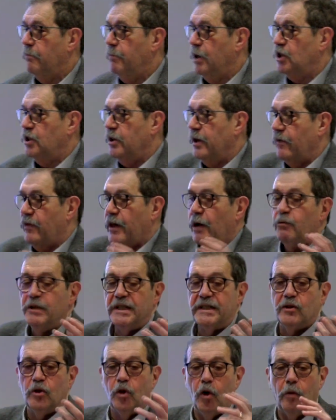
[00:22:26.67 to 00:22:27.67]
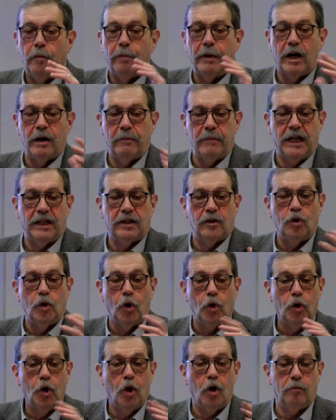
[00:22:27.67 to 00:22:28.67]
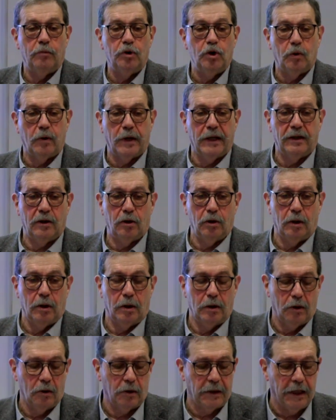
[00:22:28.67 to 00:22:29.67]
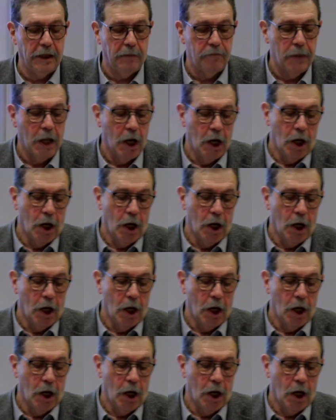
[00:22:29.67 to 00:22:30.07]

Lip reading: but there is no parameter, no knob you can turn, okay?